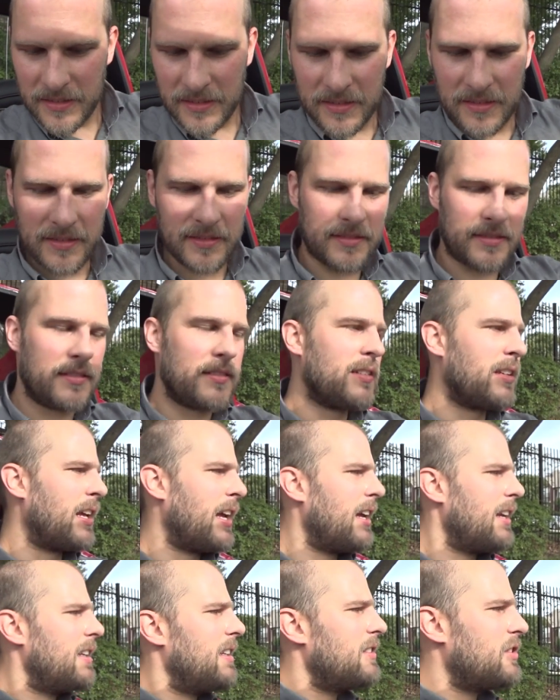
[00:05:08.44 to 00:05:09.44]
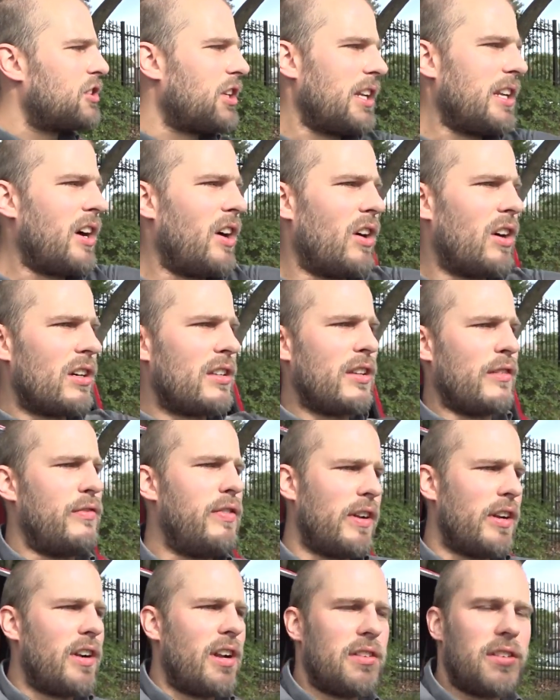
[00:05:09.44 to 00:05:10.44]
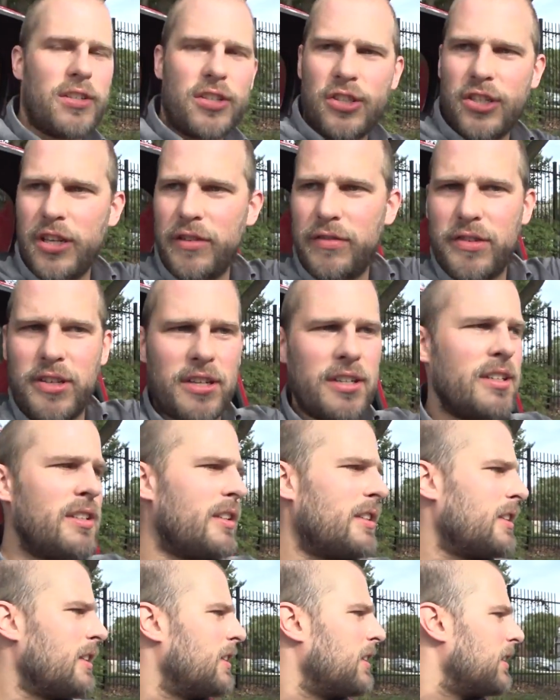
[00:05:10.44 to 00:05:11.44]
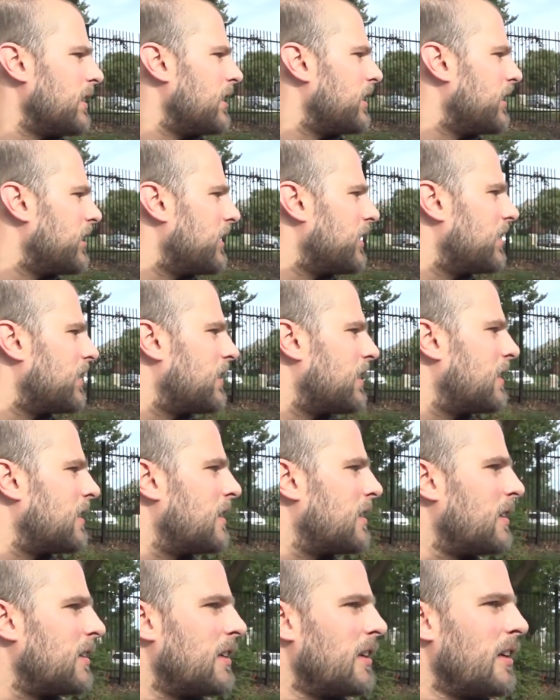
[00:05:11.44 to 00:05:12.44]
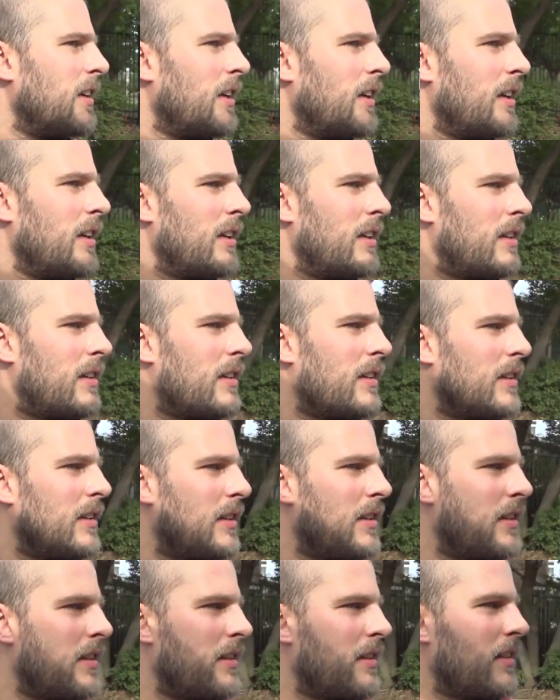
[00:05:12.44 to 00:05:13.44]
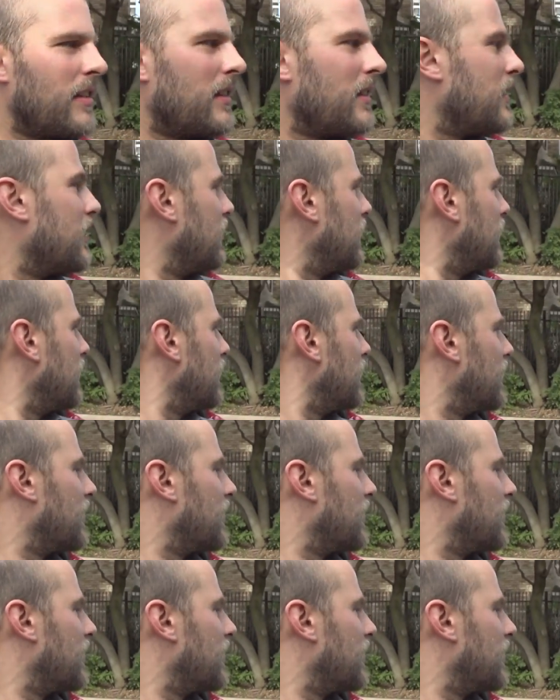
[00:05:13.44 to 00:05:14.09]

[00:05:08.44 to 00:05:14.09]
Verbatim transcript: There you go. Yeah, it's kind of hard to figure out the shifter. Yeah, you get used to it. They're all the same.